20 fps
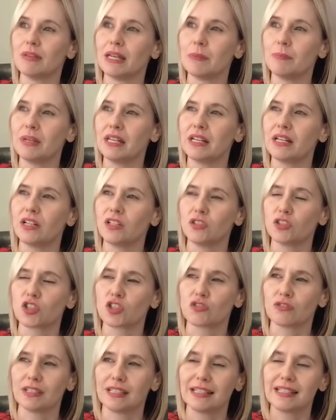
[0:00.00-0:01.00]
may be
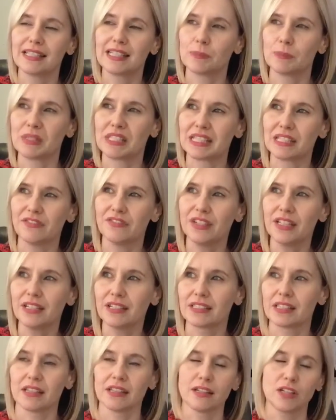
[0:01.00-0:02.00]
culturally specific,
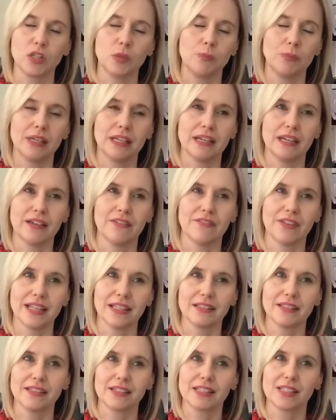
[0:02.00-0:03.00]
so that could be
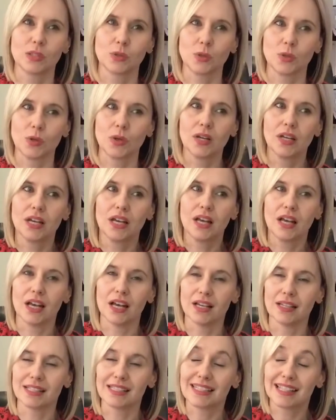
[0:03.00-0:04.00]
events or
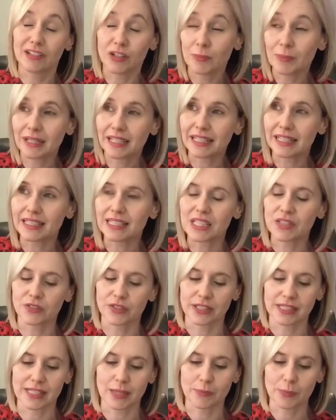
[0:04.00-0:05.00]
ceremonies, for
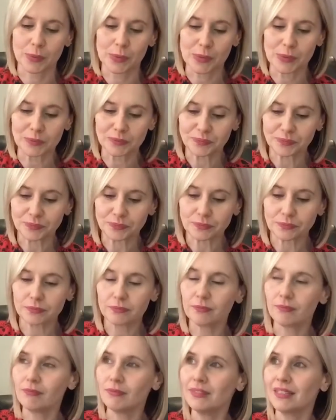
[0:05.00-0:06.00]
example,
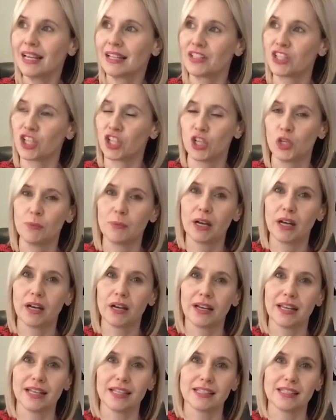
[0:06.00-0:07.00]
and humour
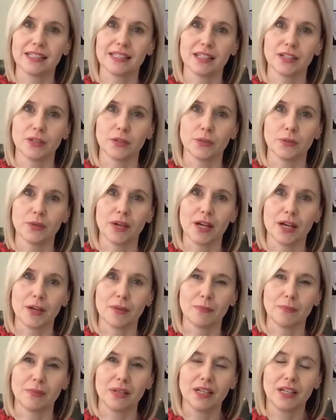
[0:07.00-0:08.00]
is so
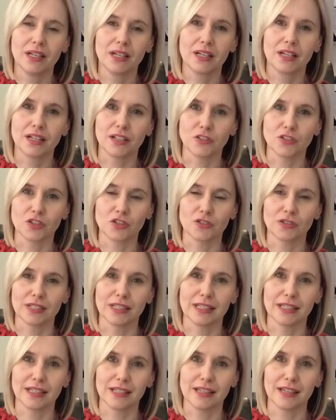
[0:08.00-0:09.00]

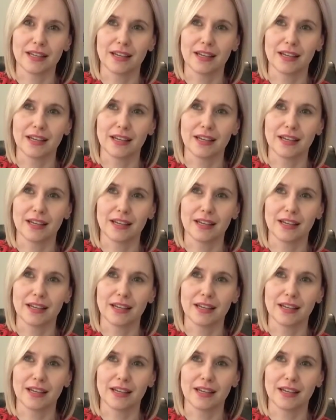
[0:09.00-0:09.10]
culturally